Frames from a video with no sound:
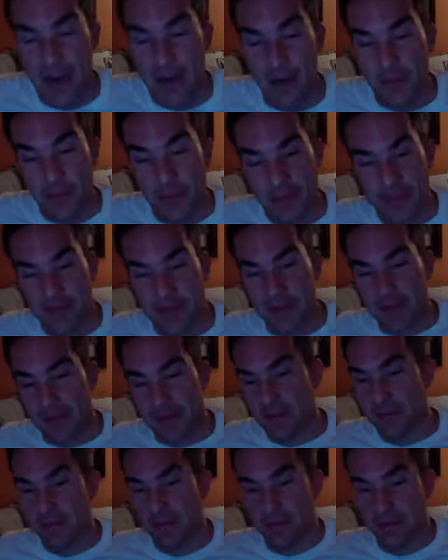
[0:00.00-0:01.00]
But
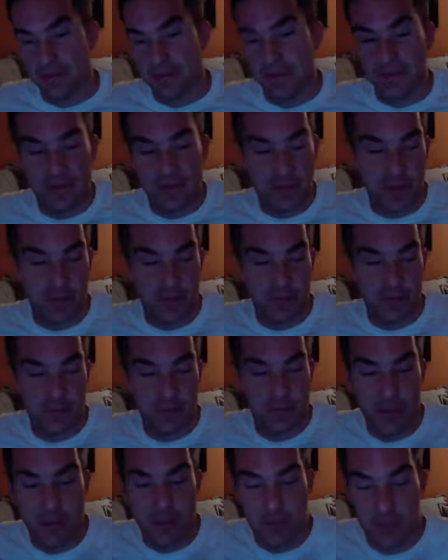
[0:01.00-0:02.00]
to
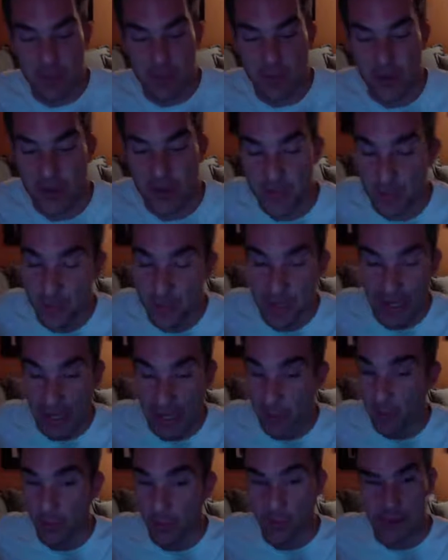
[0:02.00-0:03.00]
build on Mark's point, he
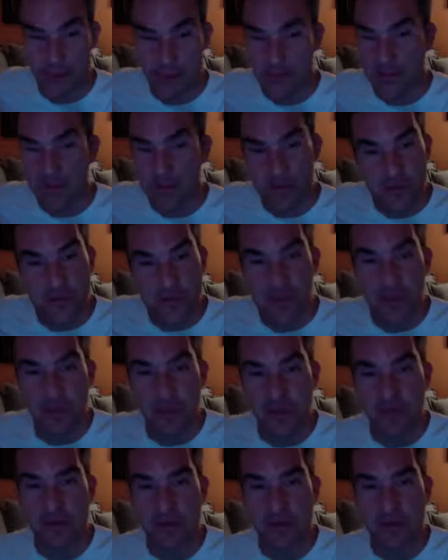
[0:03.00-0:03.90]
wasn't douchey about it.